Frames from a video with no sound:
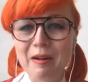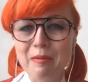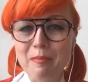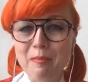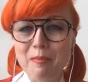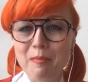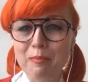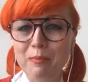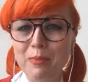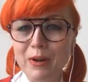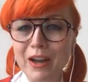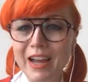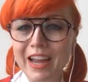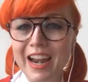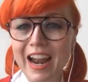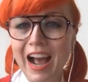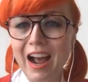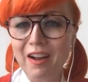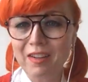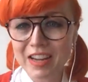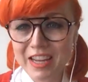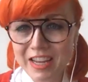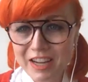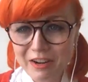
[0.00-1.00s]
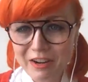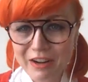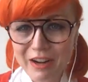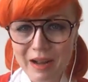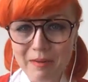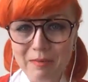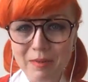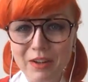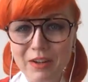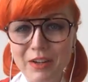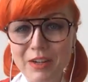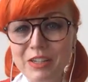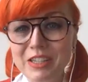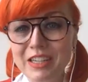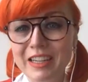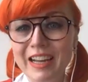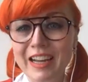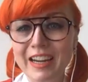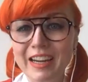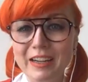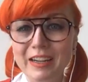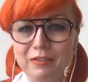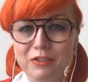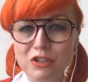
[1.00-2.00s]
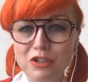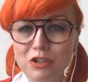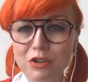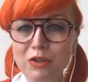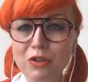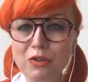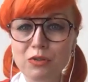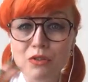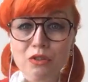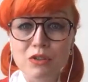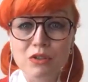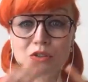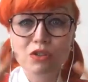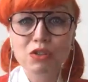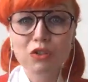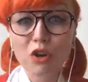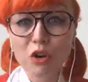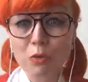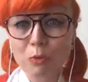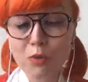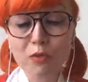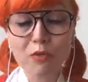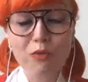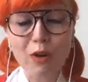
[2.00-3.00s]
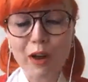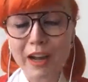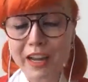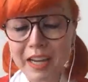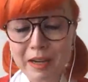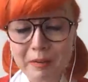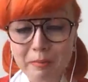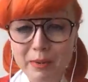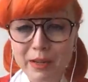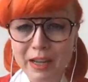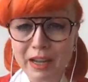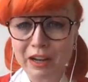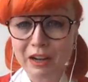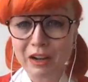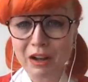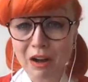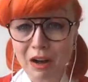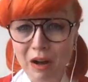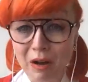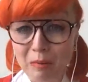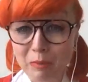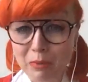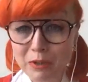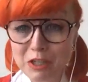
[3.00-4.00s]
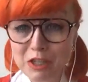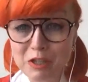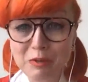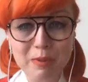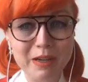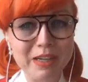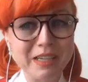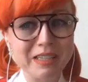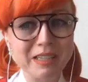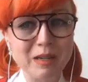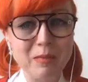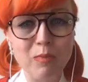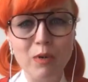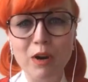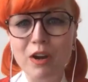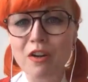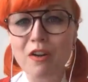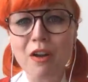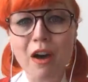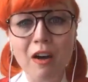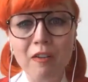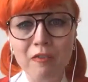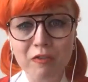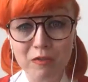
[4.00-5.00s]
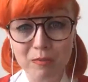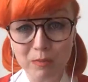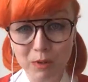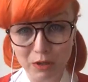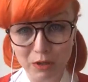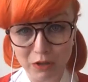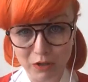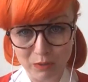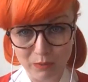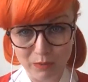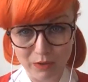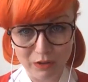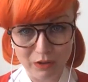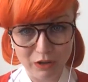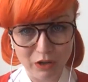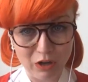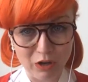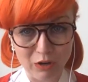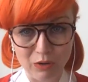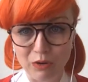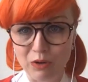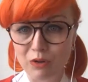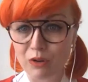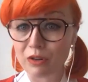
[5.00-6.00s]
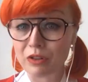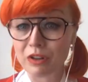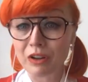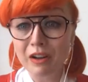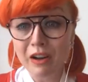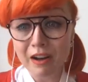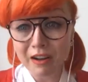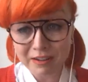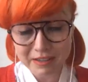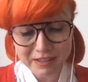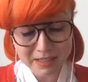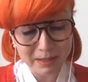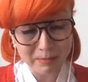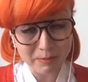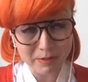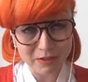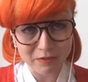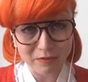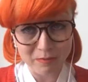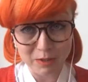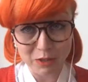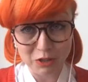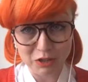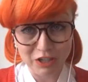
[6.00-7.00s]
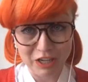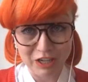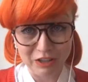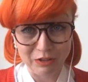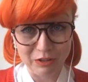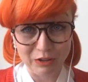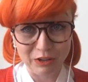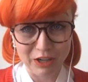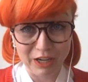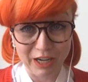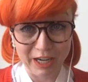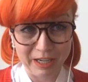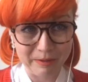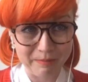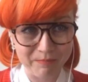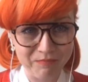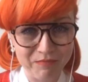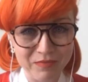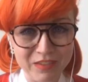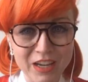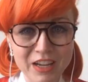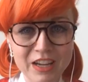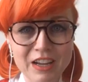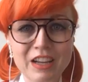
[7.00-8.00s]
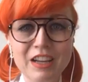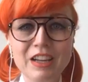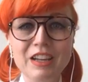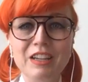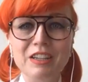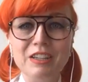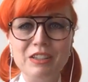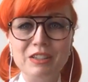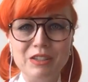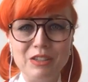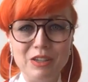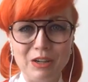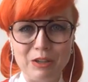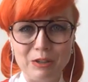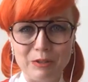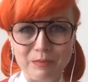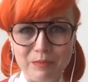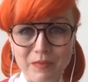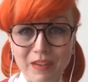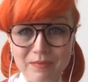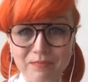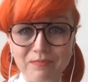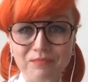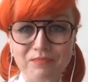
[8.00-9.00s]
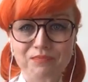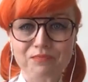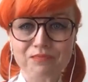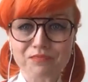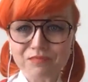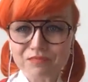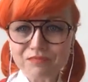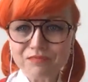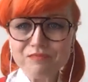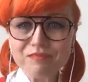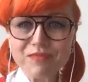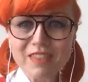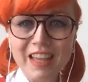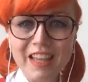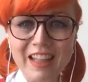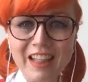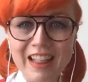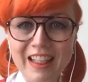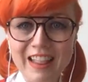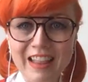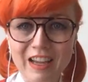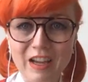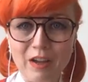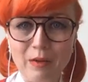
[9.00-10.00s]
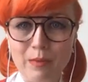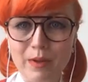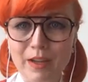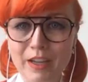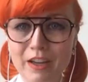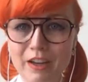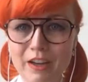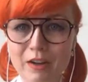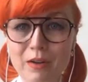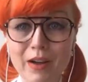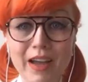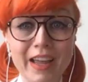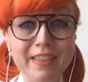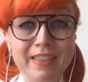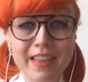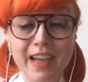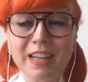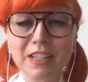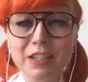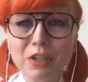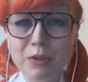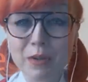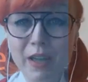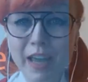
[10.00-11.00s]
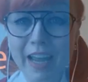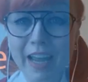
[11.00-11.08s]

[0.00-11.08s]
um, but here I'm going to kind of show you the scope of what can be accomplished by someone not familiar with code or the concepts of machine learning. So there we go. And that's